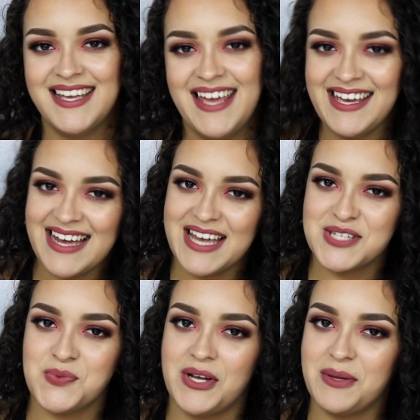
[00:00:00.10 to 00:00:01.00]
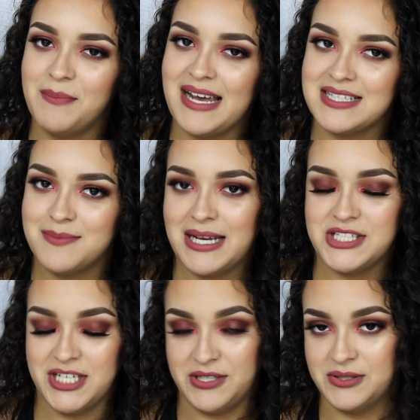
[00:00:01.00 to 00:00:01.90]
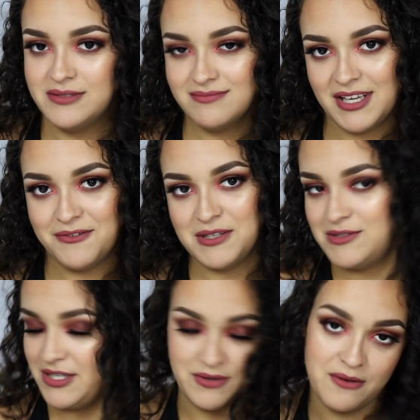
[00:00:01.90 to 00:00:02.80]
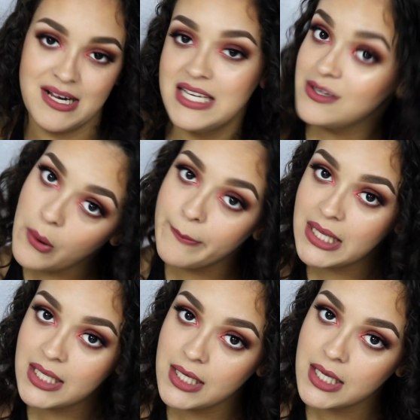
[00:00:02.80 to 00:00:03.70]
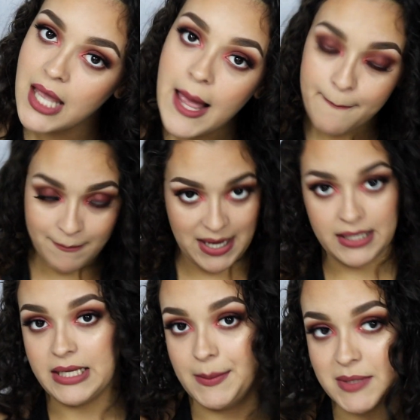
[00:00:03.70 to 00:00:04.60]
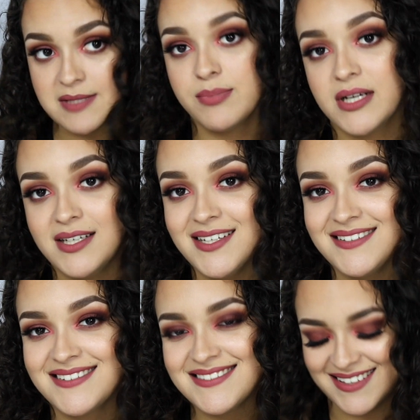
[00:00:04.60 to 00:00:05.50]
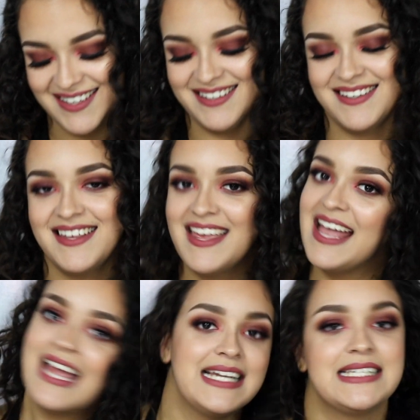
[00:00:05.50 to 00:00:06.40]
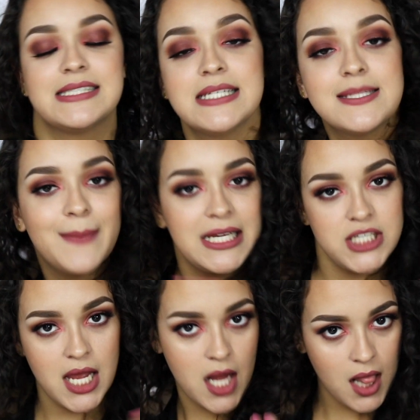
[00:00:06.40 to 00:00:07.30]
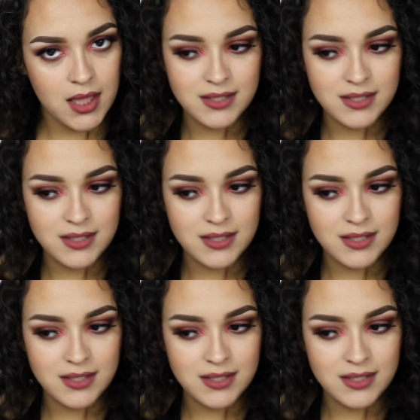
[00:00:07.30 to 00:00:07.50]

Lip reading: Hey guys, welcome back to my channel. If you don't already know me, my name is Brittany and this is my channel.